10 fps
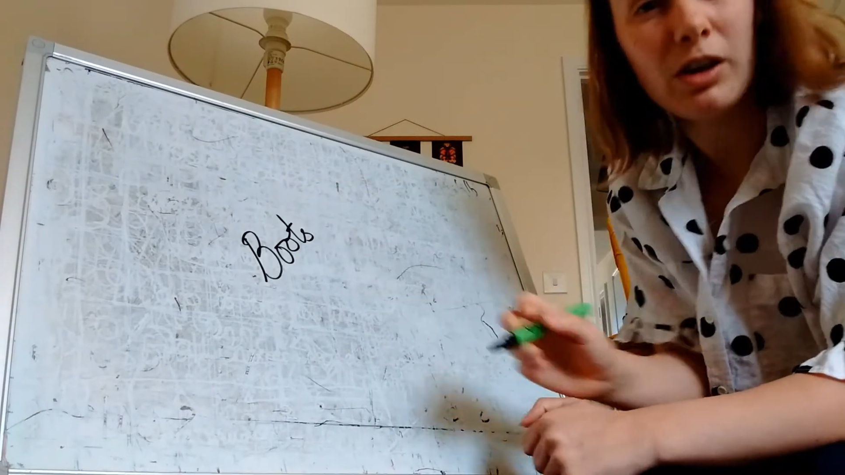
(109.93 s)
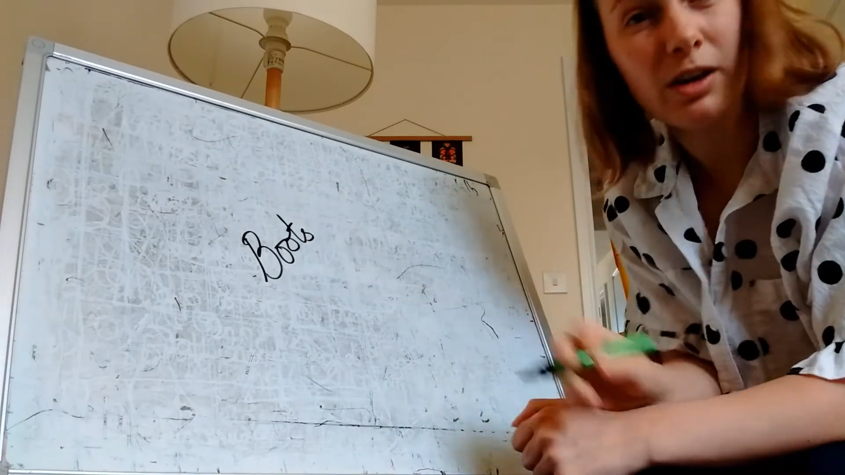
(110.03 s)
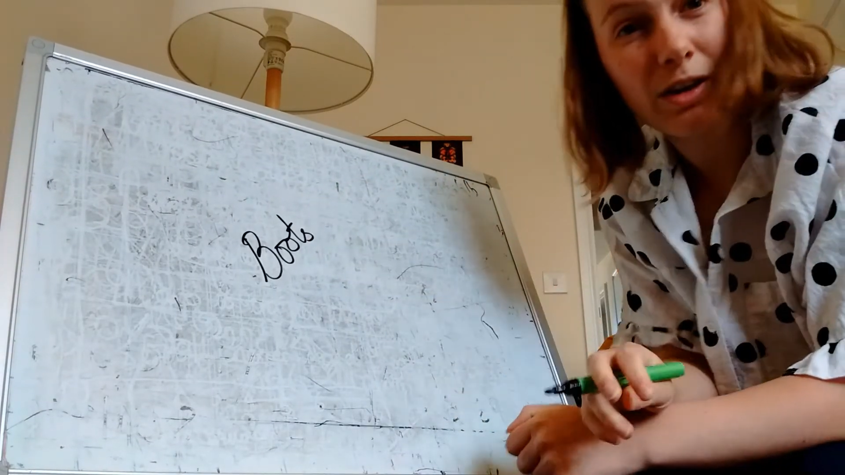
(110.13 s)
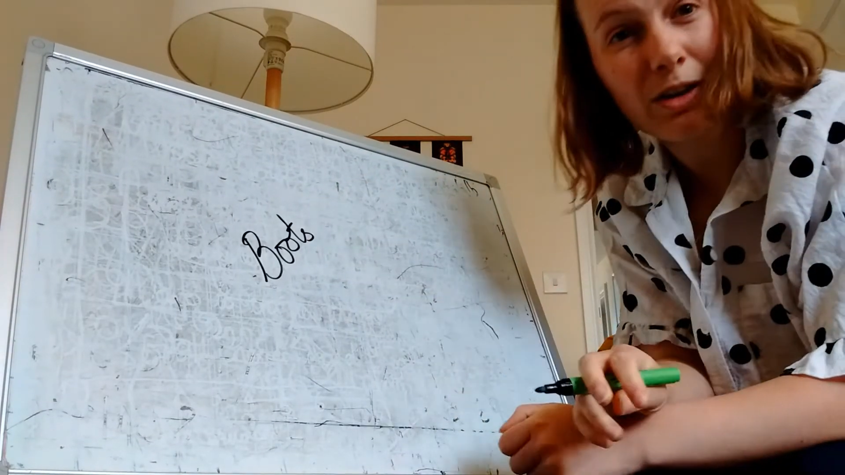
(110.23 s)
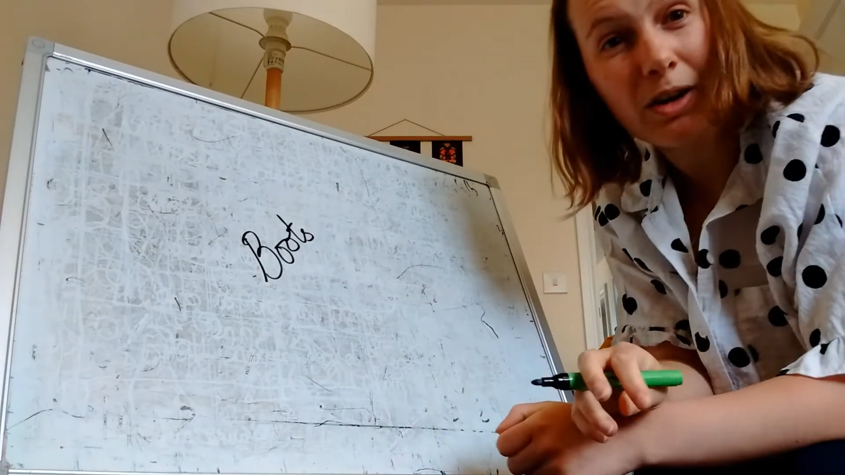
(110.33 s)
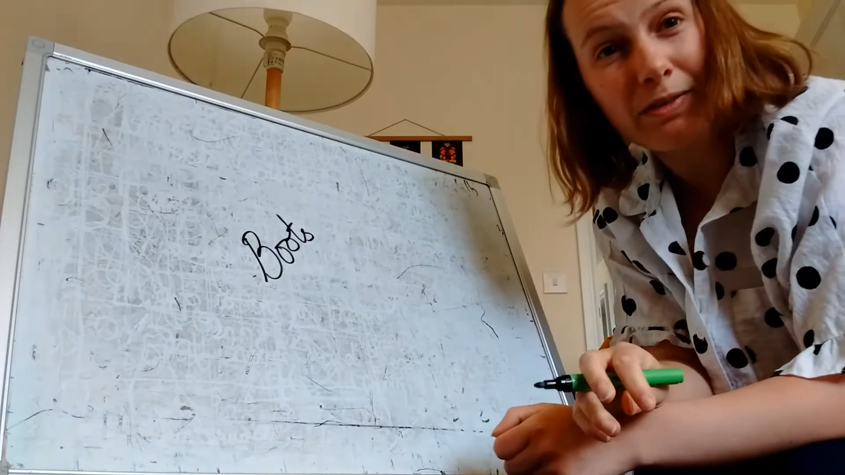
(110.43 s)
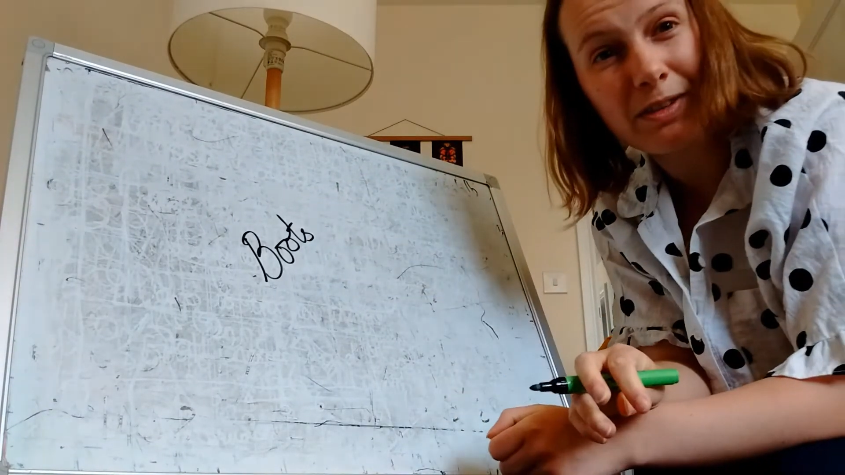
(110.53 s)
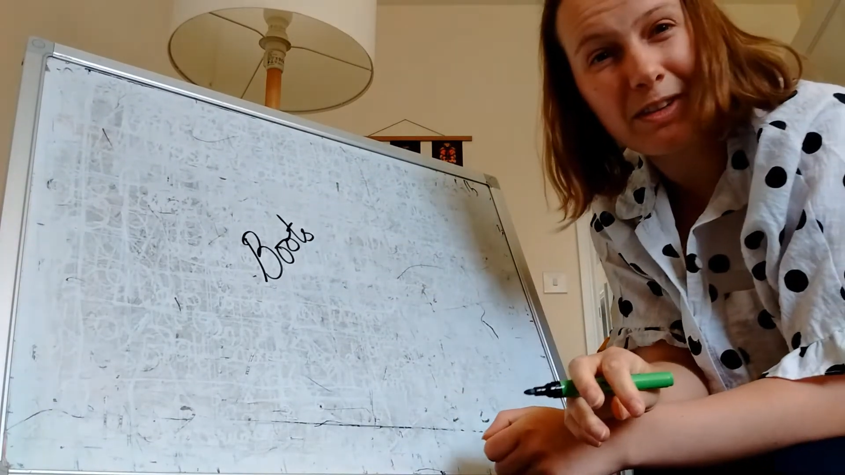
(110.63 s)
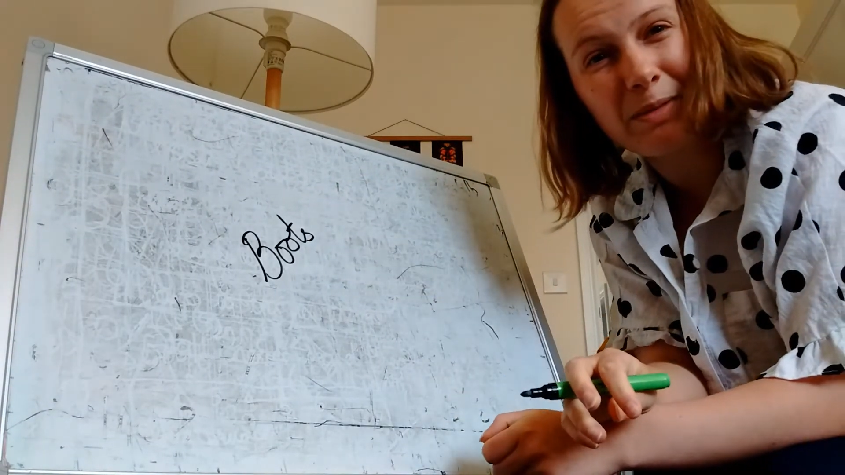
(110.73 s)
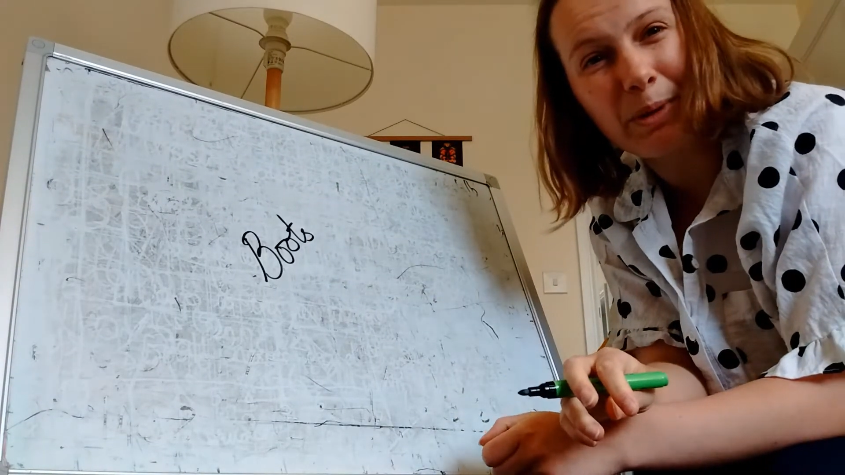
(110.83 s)
You'll
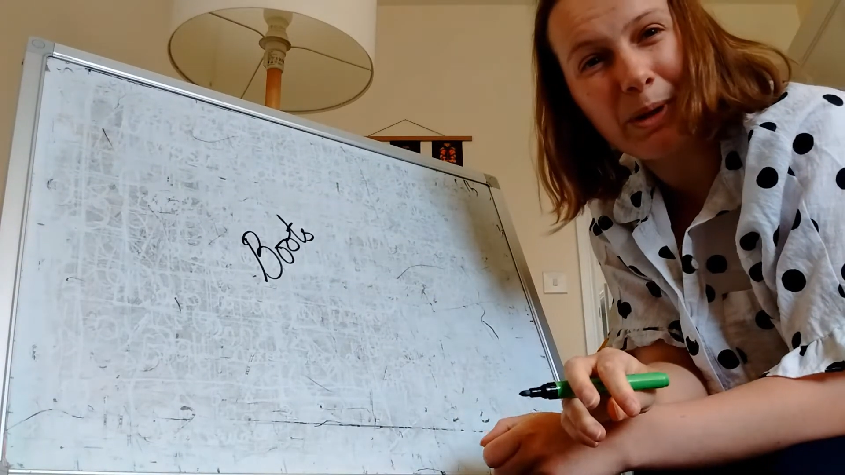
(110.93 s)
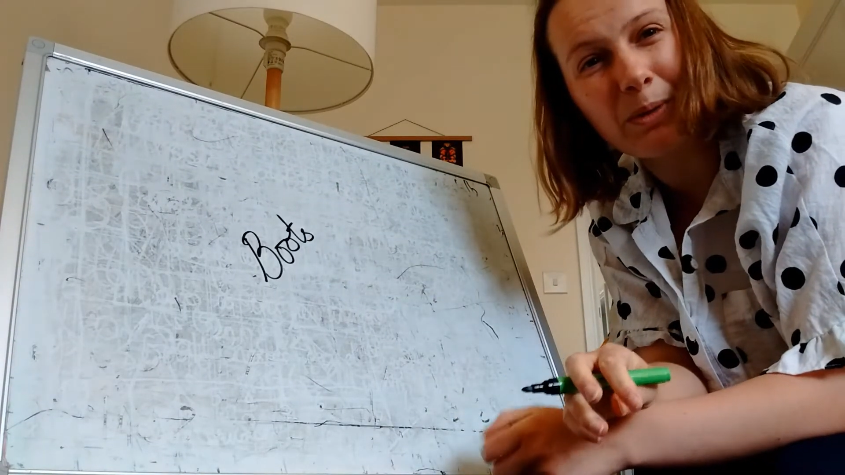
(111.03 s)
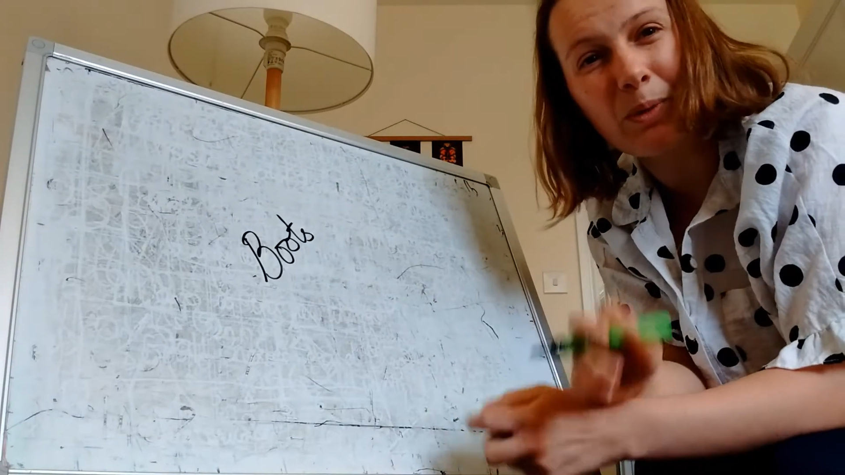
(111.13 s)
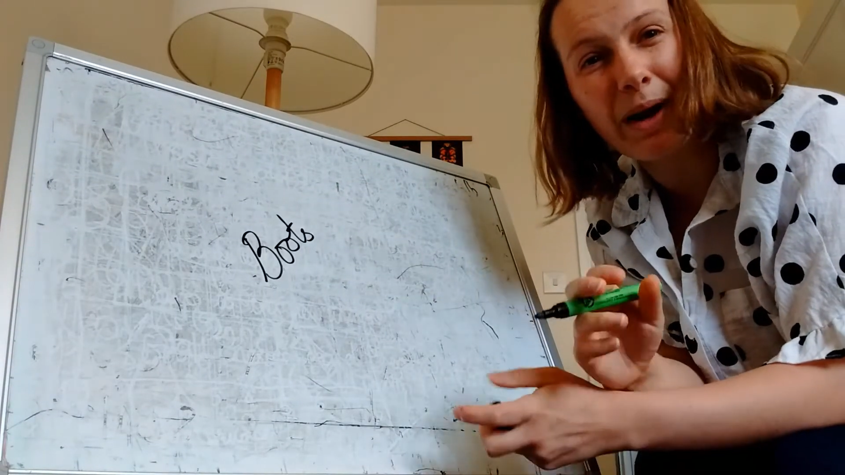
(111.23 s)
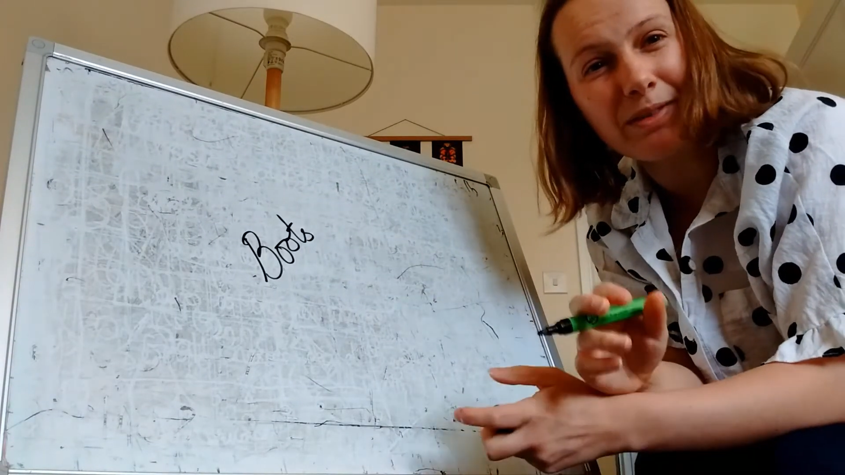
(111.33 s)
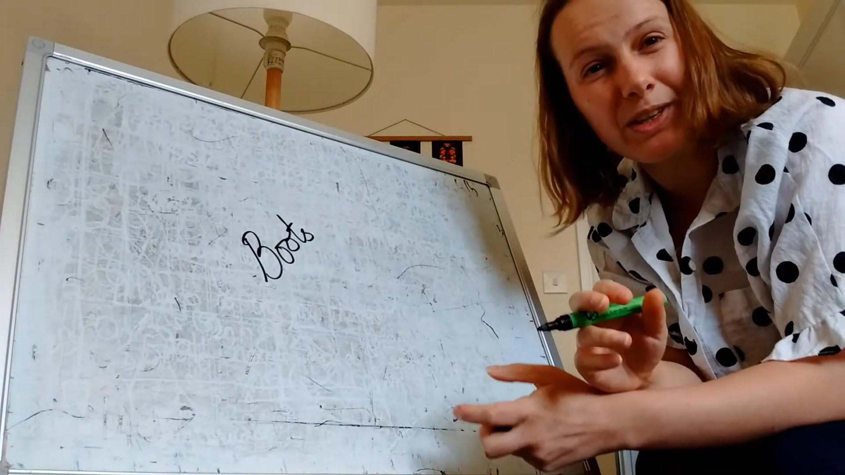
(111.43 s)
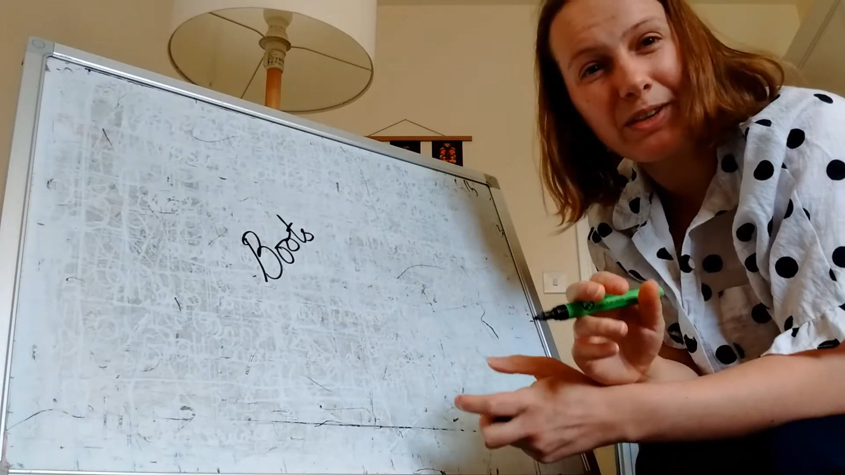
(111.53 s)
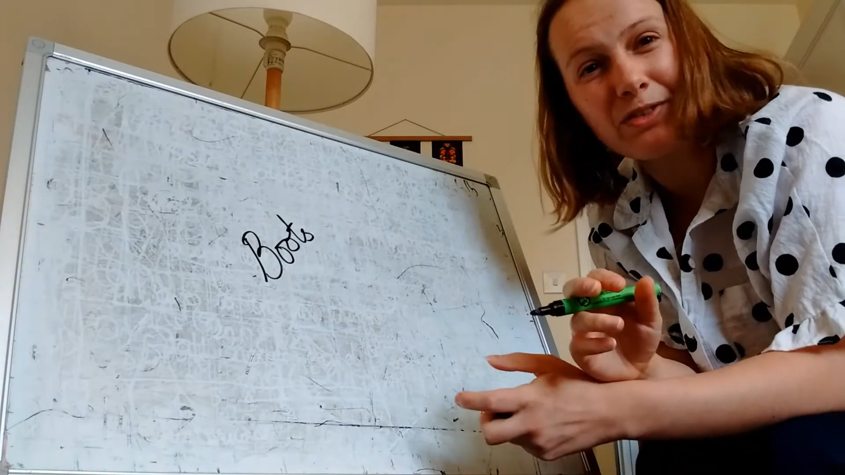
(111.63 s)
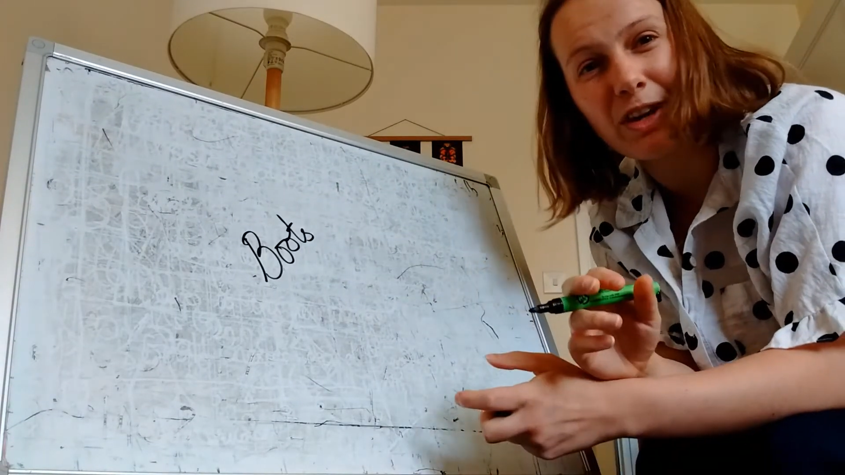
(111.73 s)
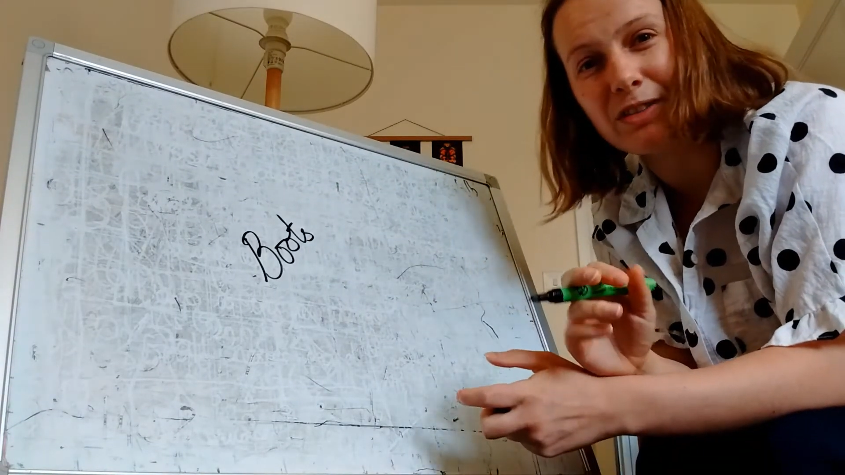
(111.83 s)
obviously put whatever you've
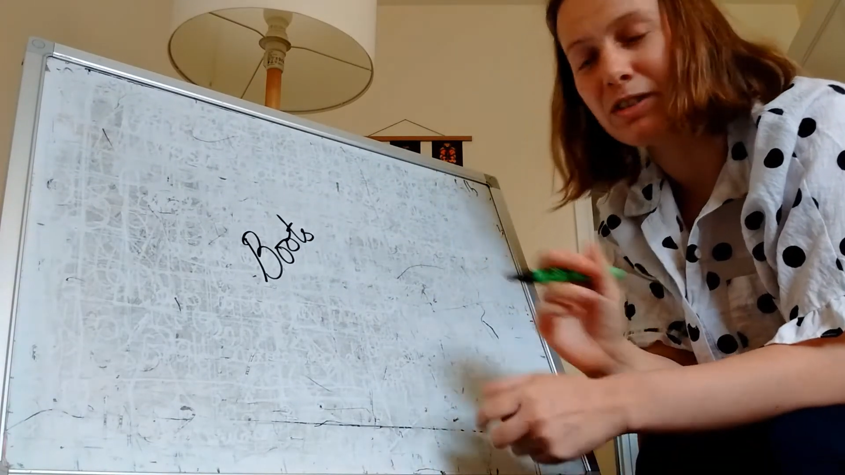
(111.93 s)
chosen